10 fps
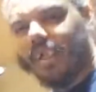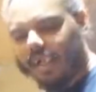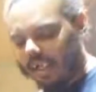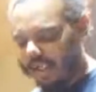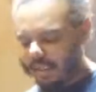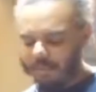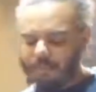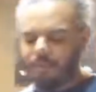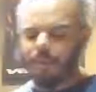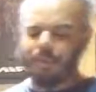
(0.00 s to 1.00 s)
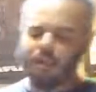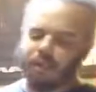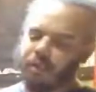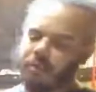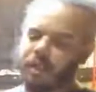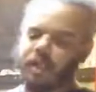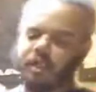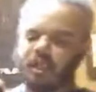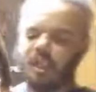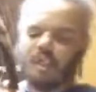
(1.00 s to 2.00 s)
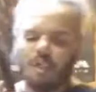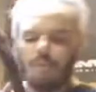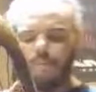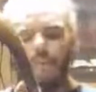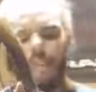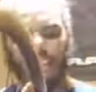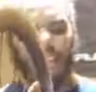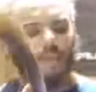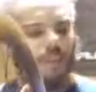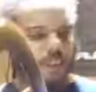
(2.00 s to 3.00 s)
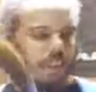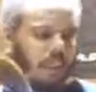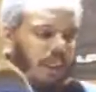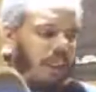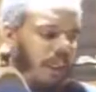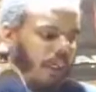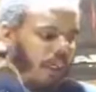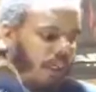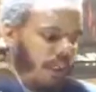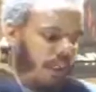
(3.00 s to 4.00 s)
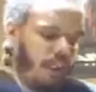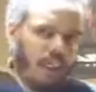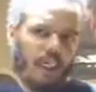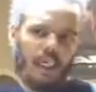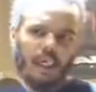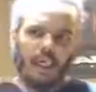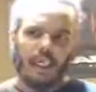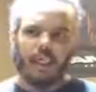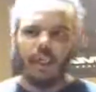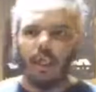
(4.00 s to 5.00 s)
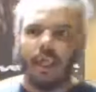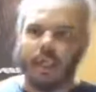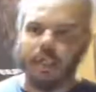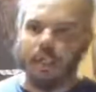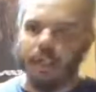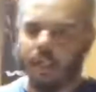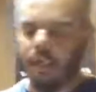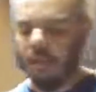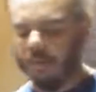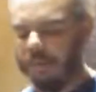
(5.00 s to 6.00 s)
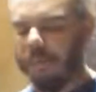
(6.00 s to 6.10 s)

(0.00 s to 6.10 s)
So I've got a freewheel on one side, and I think I actually have